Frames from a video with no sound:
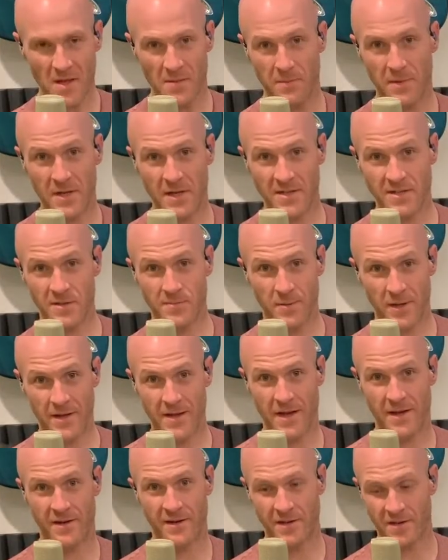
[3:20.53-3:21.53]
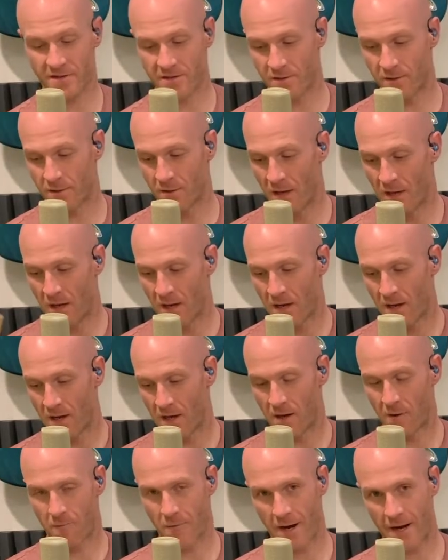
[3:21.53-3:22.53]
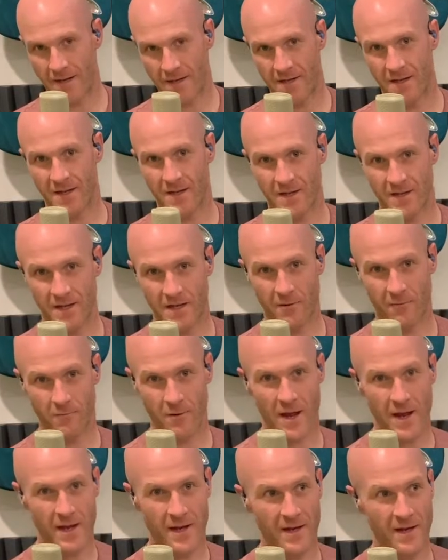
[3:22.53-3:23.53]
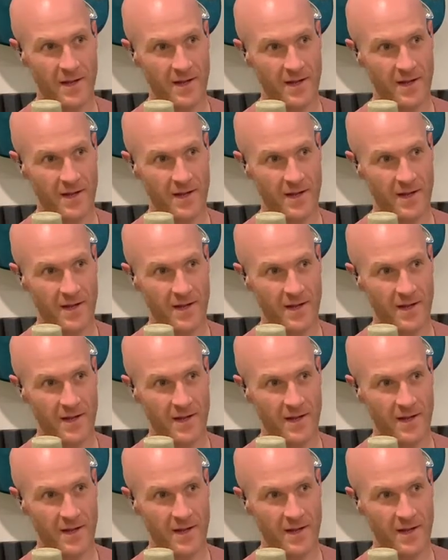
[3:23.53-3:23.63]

Because you play that initial uh, right kick, kick right,